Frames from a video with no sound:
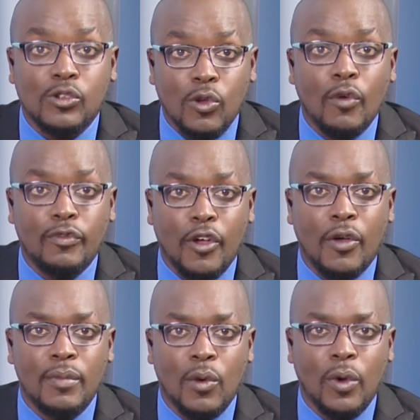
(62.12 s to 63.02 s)
law
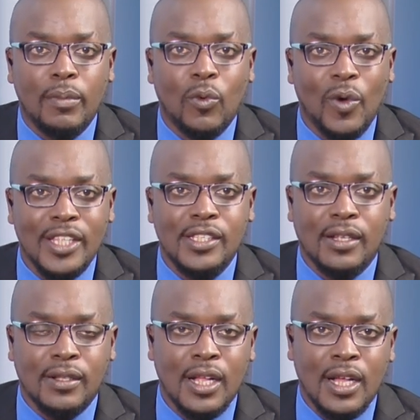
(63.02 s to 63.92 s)
firm Weber
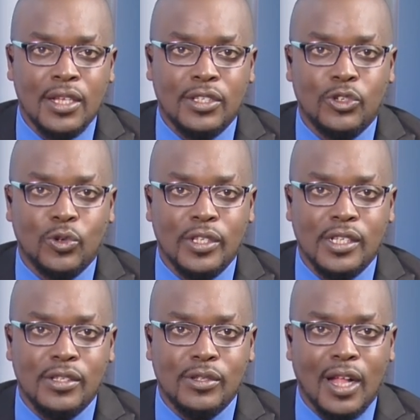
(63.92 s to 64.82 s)
Wenzel. She joins
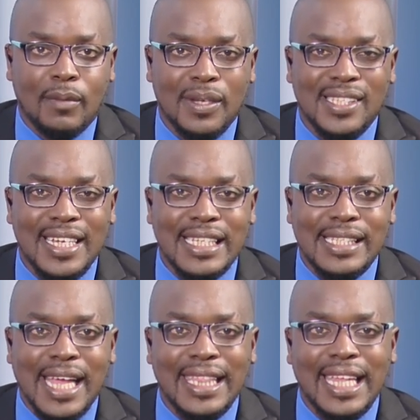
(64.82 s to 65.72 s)
us to help us
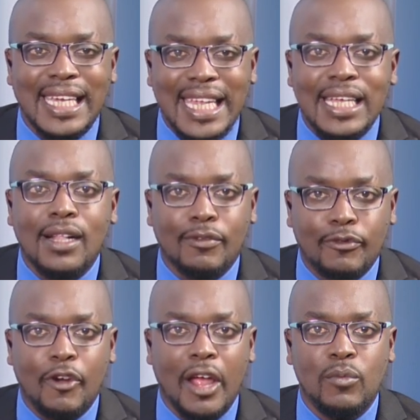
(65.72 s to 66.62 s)
understand the legal
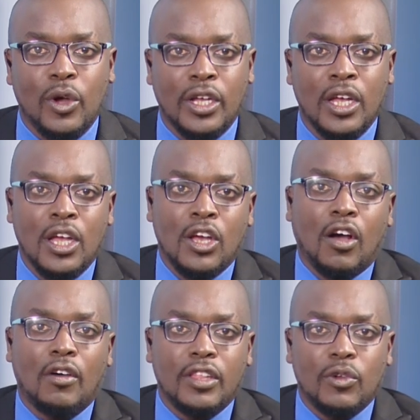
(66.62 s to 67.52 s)
framework
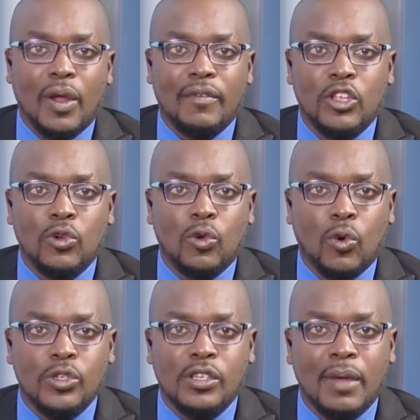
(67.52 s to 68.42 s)
of the Revenue
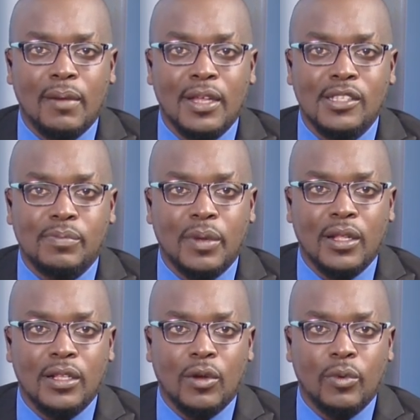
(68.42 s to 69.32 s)
Laws Amendments
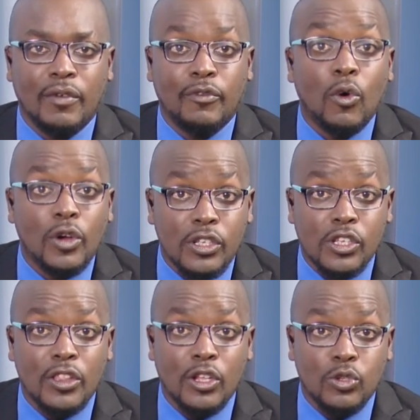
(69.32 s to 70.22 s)
Bill with a focus
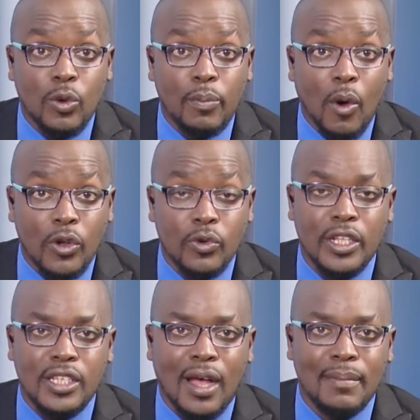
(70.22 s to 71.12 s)
on the two-pot
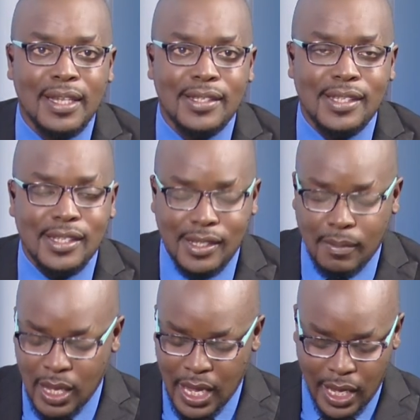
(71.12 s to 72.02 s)
retirement system.
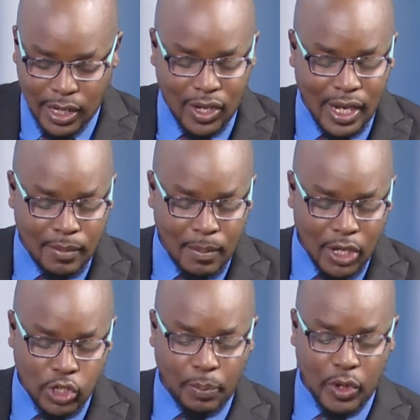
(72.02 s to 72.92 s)
Nicolette,
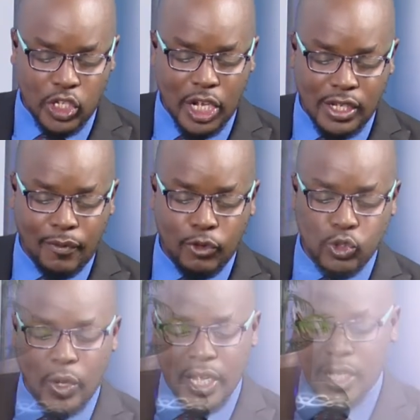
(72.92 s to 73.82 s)
much appreciated for joining